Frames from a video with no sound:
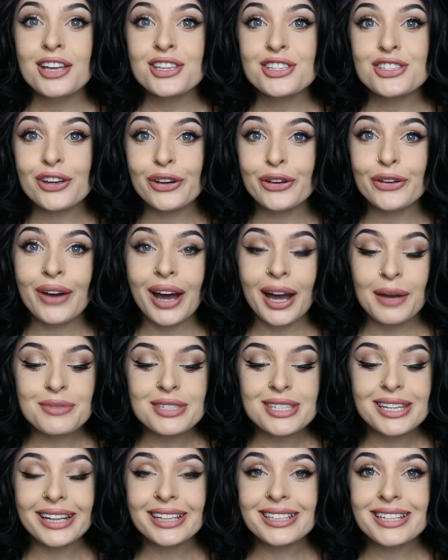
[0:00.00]
So I'm
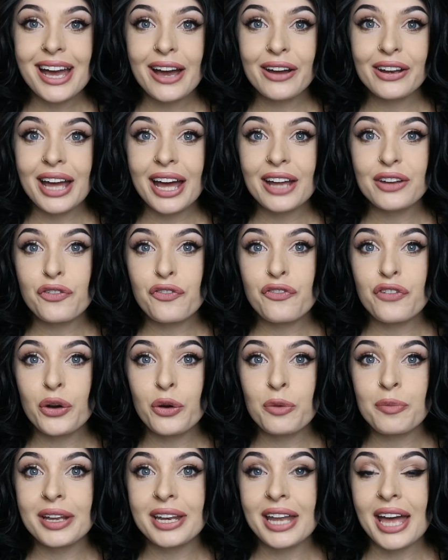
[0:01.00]
sitting down and
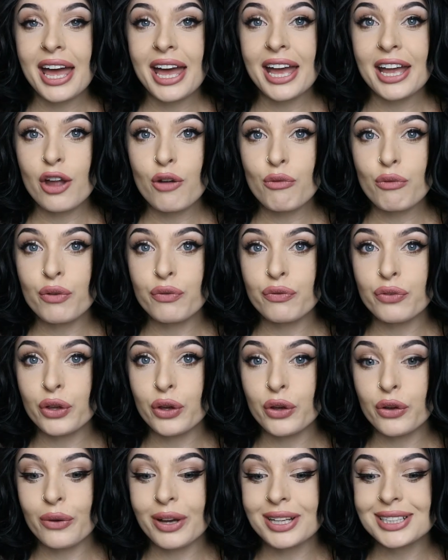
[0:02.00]
filming a
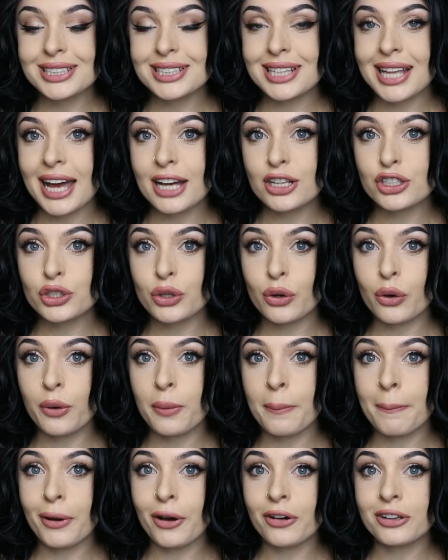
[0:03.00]
review slash
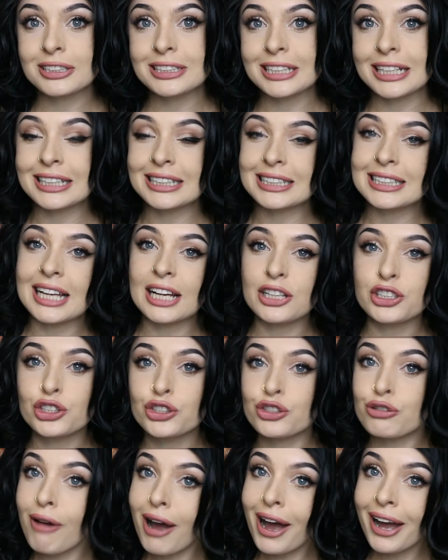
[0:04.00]
unboxing slash
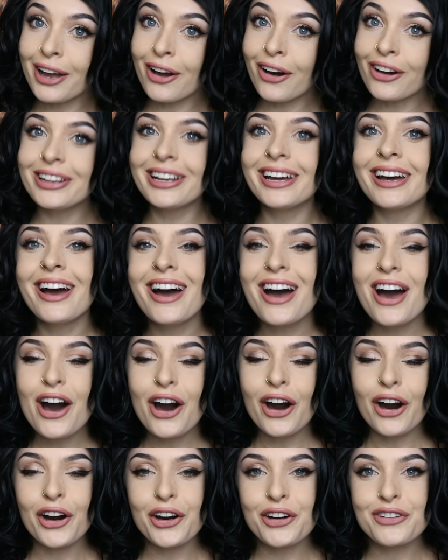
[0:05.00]
try on
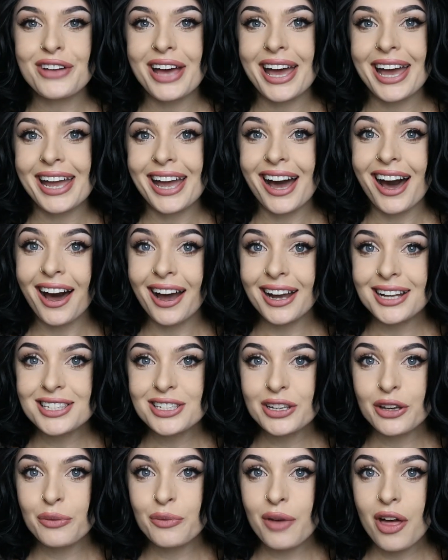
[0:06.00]
of a
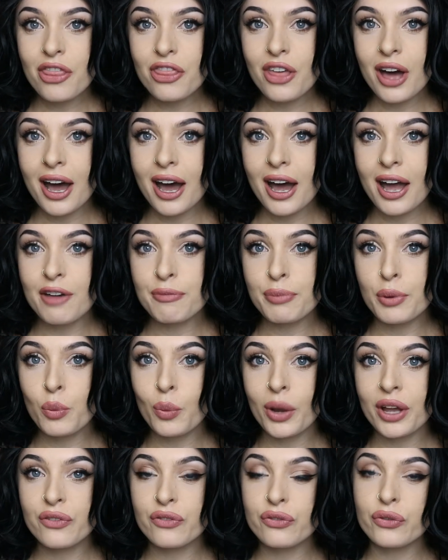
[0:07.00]
item that I've been
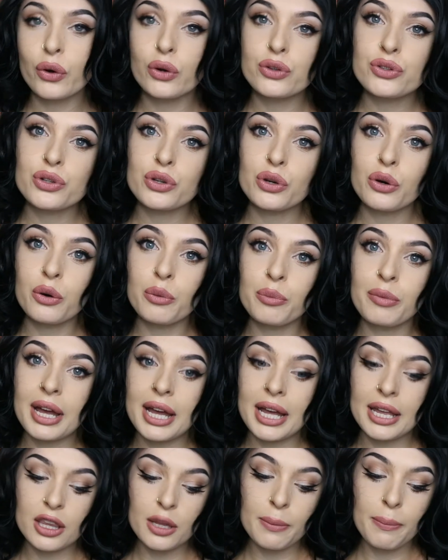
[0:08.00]
waiting for to come
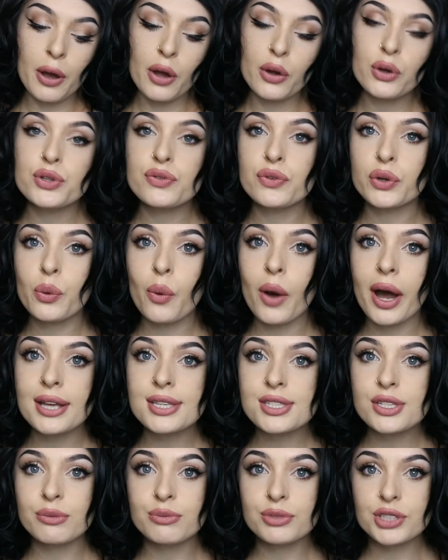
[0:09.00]
in the post for
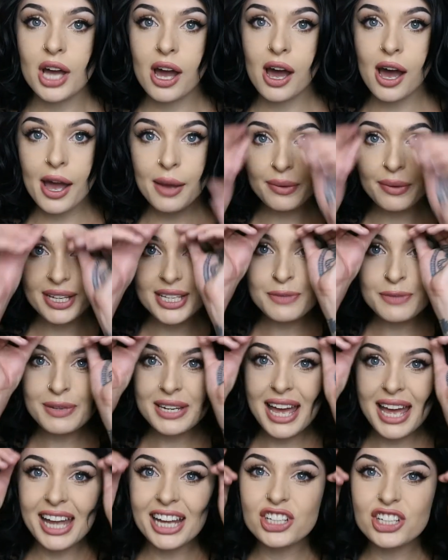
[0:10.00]
quite some time. It's
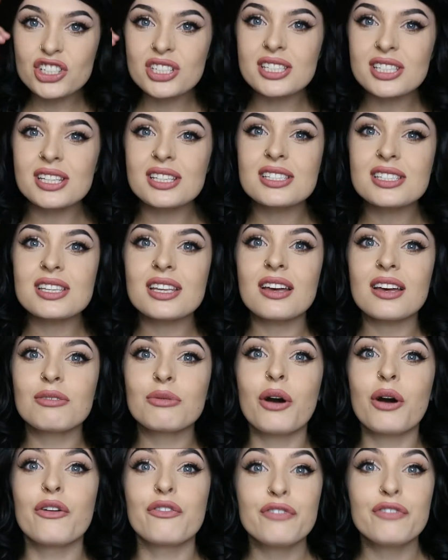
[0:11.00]
been ages since,
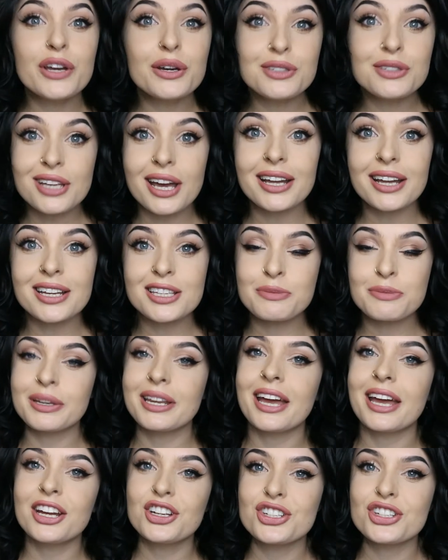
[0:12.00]
well, it feels like it's
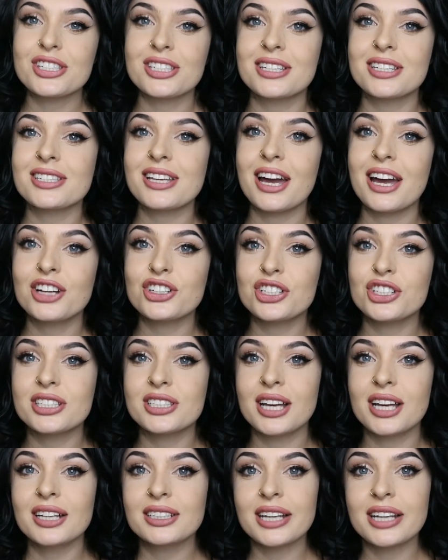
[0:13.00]
been ages since I actually
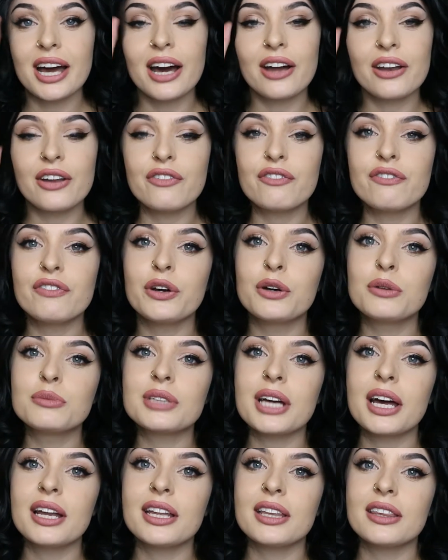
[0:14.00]
sat down and filmed
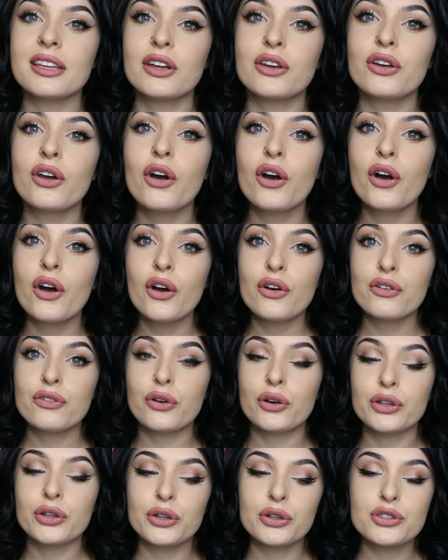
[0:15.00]
anything
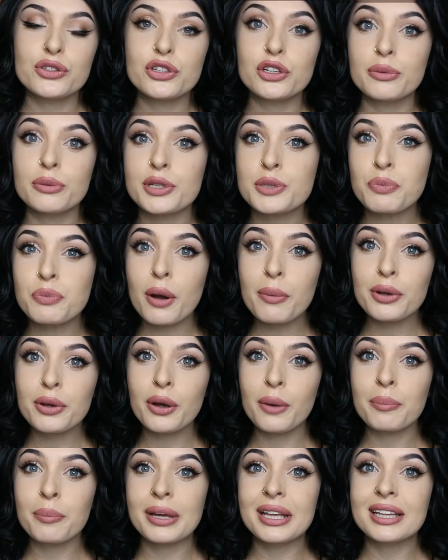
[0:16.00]
for YouTube. It's probably
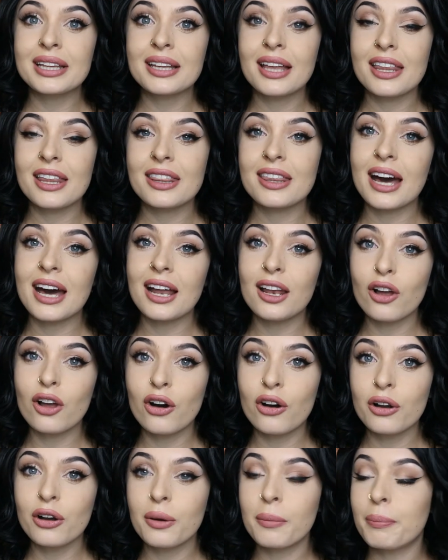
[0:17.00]
not been that
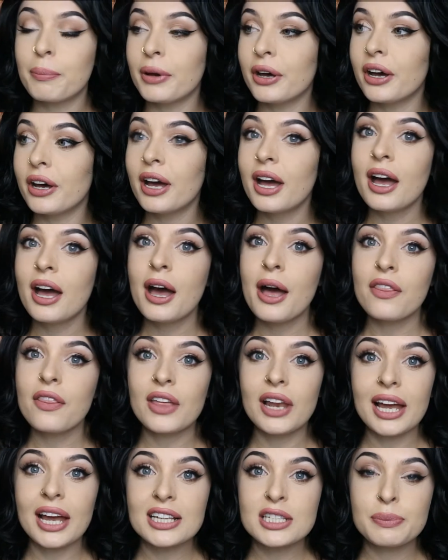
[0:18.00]
long, but
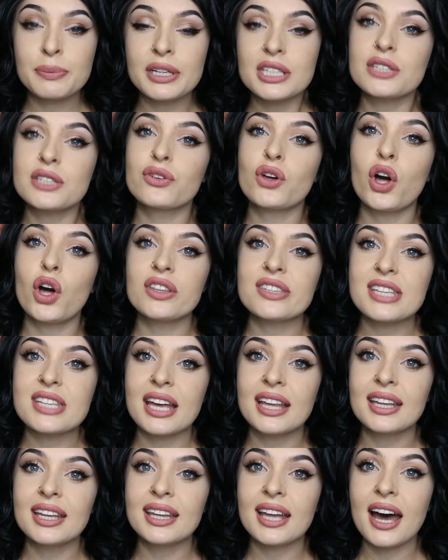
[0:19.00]
the last piece of
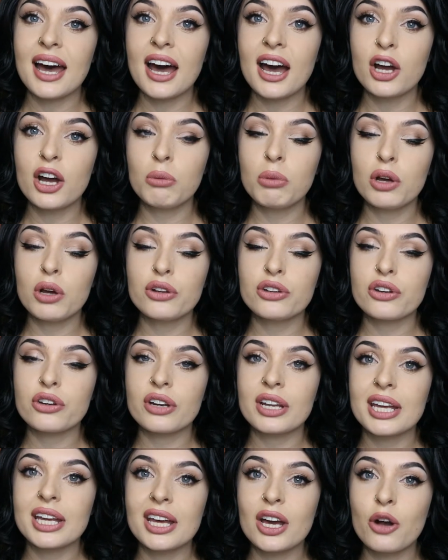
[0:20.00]
content that I uploaded
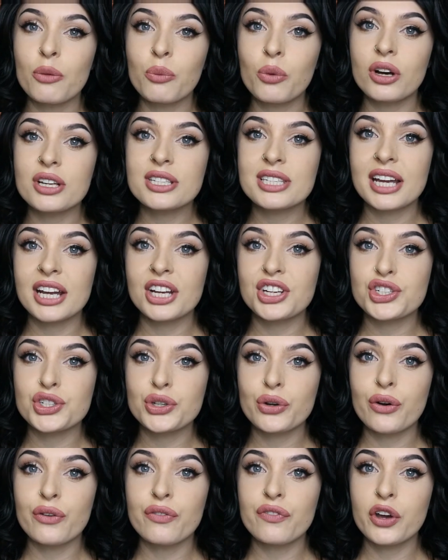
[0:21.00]
on here was a
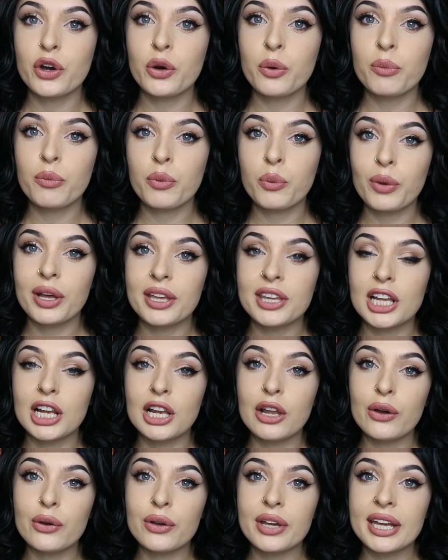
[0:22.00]
short film with
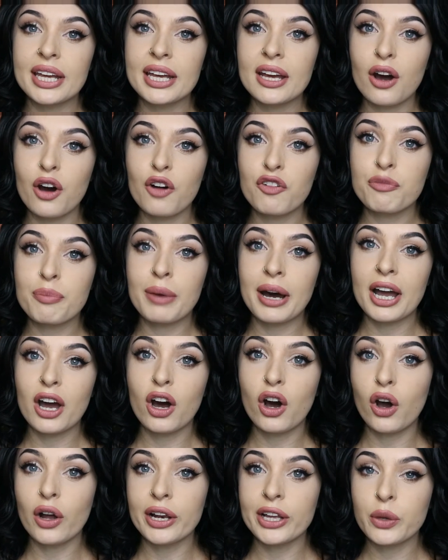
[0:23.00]
Loki of my
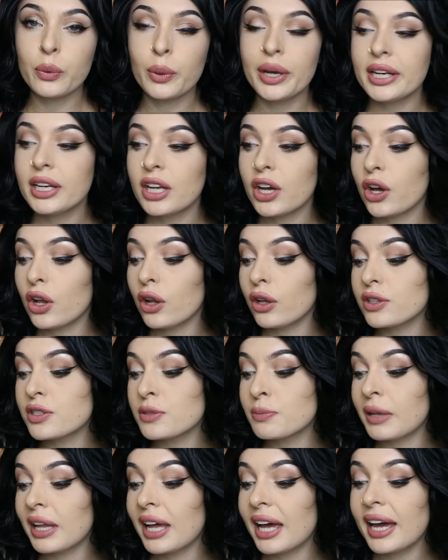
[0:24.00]
Harley Quinn
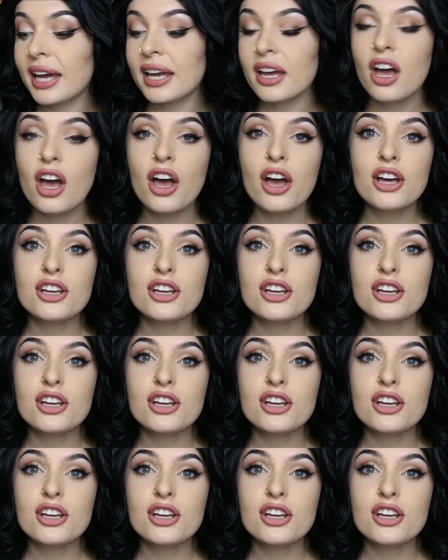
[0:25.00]
cosplay.